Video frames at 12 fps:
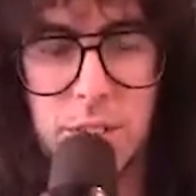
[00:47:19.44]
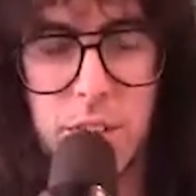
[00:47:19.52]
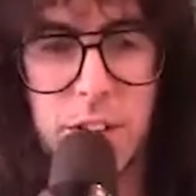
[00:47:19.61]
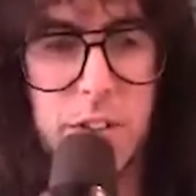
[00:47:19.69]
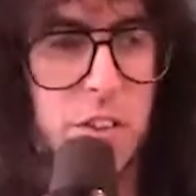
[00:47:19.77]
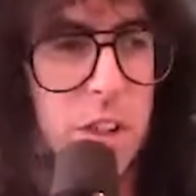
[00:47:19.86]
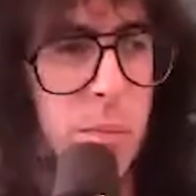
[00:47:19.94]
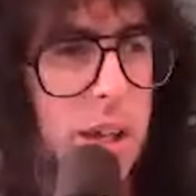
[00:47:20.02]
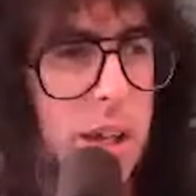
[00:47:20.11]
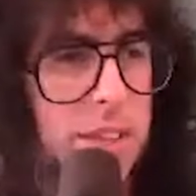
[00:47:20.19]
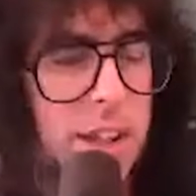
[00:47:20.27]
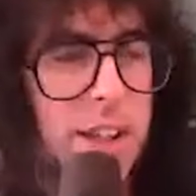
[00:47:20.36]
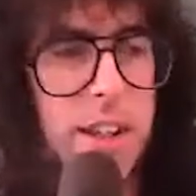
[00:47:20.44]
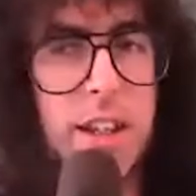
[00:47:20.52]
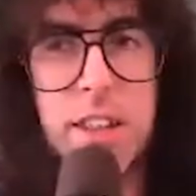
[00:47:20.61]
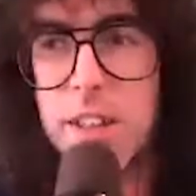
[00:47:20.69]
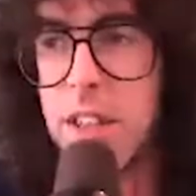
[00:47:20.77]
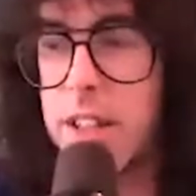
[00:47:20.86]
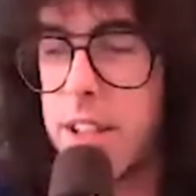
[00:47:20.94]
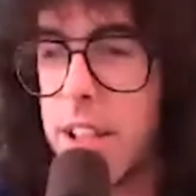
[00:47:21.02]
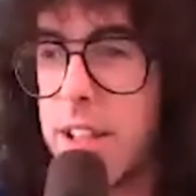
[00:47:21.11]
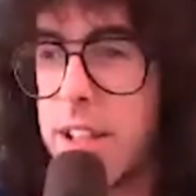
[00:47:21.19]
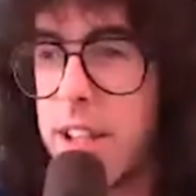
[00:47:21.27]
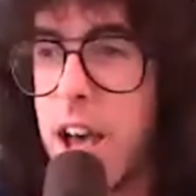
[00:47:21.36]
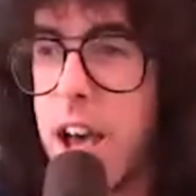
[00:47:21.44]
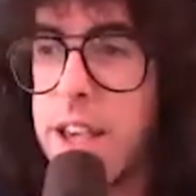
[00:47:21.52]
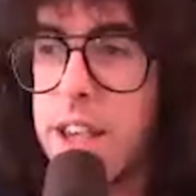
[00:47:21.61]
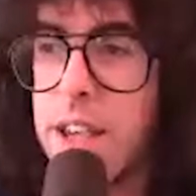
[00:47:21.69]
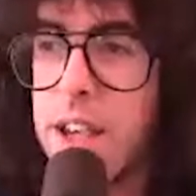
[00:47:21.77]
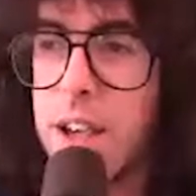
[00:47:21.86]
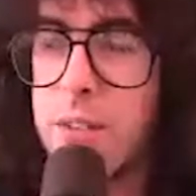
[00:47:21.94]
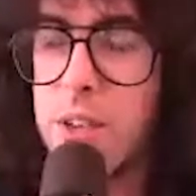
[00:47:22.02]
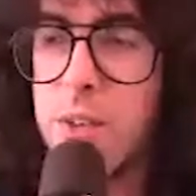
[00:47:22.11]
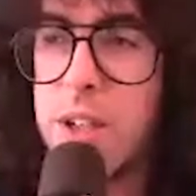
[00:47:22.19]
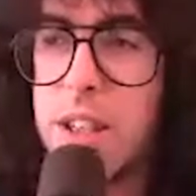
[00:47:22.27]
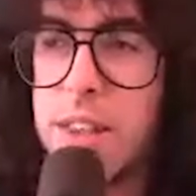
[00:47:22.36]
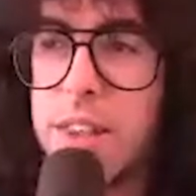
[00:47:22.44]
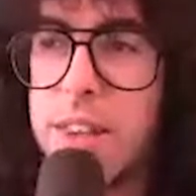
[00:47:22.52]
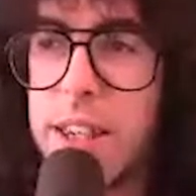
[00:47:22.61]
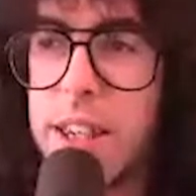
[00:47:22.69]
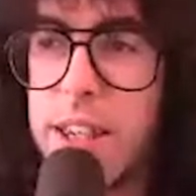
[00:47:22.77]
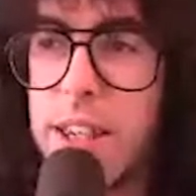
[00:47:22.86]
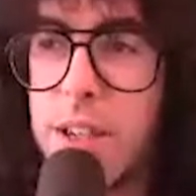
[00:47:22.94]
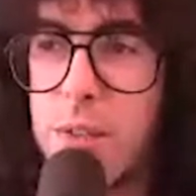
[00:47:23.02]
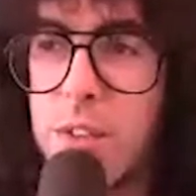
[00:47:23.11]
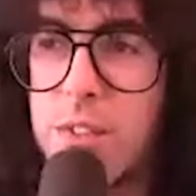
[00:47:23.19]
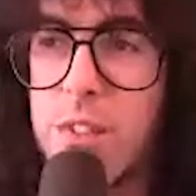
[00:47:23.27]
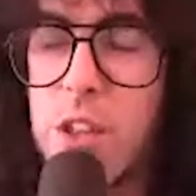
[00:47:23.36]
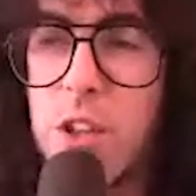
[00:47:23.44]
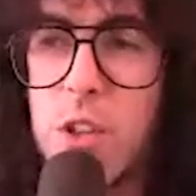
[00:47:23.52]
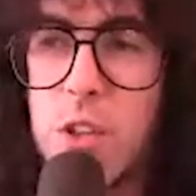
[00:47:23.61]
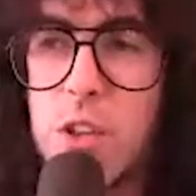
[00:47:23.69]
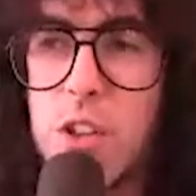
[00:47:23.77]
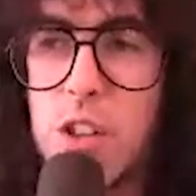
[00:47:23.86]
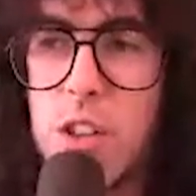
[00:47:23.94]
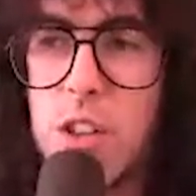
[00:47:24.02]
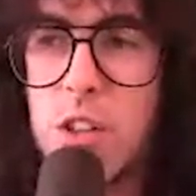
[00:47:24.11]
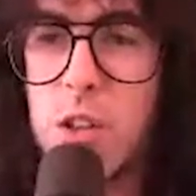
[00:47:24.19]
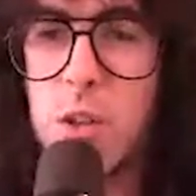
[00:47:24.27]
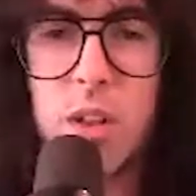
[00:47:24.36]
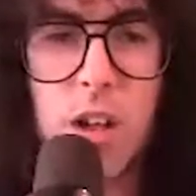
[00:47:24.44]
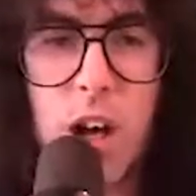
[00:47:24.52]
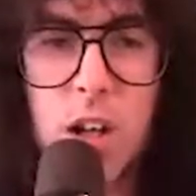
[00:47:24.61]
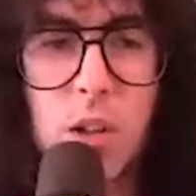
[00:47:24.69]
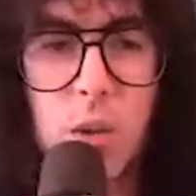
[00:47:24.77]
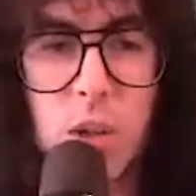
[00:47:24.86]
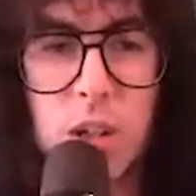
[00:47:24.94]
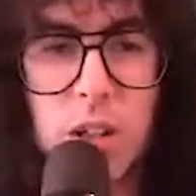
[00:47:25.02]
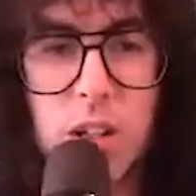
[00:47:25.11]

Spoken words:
Did You Sleep Last Night? And I was reading that they refused to do an encore.